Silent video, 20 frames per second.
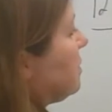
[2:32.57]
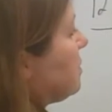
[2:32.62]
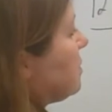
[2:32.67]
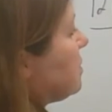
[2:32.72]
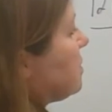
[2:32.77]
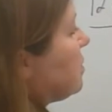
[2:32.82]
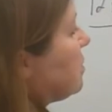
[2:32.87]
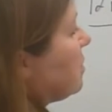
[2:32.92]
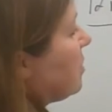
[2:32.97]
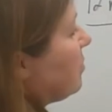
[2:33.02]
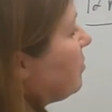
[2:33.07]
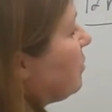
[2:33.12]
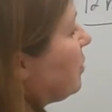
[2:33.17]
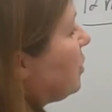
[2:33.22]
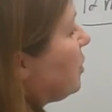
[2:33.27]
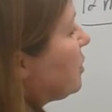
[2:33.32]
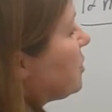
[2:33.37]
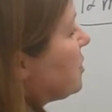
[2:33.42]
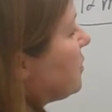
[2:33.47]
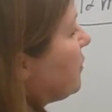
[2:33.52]
so that
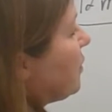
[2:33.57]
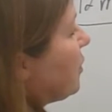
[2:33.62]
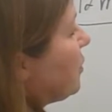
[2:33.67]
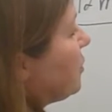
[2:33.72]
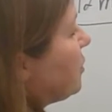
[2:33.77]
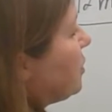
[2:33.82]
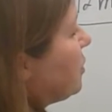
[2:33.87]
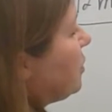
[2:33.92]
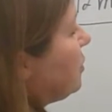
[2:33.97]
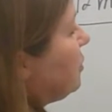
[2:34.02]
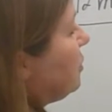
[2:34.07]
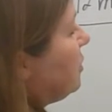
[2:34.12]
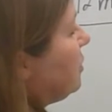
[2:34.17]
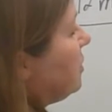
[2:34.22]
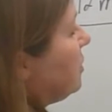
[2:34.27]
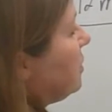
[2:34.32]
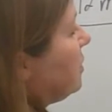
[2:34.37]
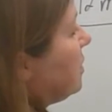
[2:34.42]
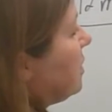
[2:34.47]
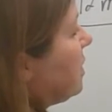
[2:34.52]
moles of O2
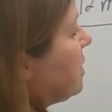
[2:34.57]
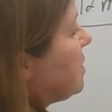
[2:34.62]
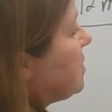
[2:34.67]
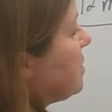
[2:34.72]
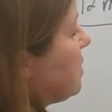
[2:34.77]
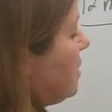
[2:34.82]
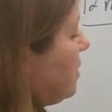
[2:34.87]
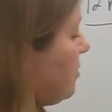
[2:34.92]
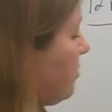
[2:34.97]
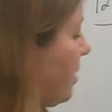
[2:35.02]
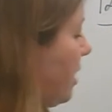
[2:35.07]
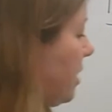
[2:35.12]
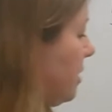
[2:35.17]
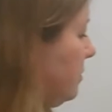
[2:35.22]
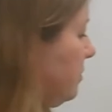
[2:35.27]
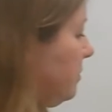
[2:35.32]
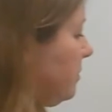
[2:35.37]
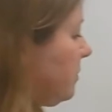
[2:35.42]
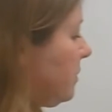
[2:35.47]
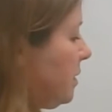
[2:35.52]
is on the
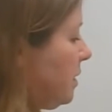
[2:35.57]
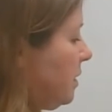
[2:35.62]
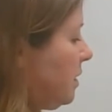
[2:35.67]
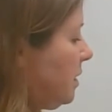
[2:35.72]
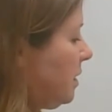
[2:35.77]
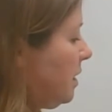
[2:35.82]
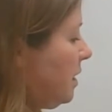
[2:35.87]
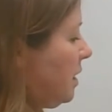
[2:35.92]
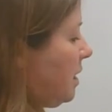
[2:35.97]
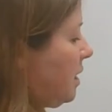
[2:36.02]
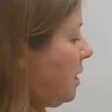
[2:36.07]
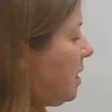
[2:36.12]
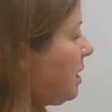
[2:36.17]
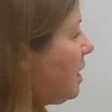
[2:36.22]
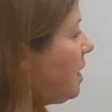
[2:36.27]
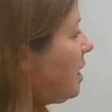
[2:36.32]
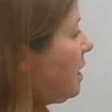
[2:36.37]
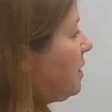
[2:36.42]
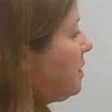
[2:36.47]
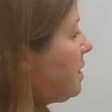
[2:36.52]
bottom.
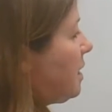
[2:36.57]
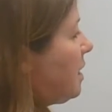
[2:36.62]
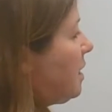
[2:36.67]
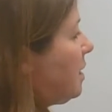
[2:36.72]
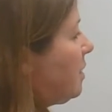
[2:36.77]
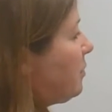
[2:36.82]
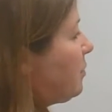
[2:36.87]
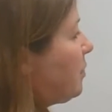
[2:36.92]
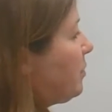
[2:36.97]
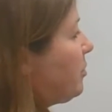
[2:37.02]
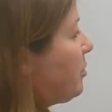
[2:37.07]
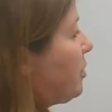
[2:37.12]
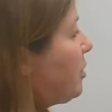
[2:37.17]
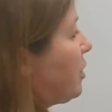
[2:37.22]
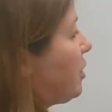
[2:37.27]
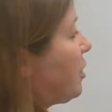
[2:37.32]
And then we put our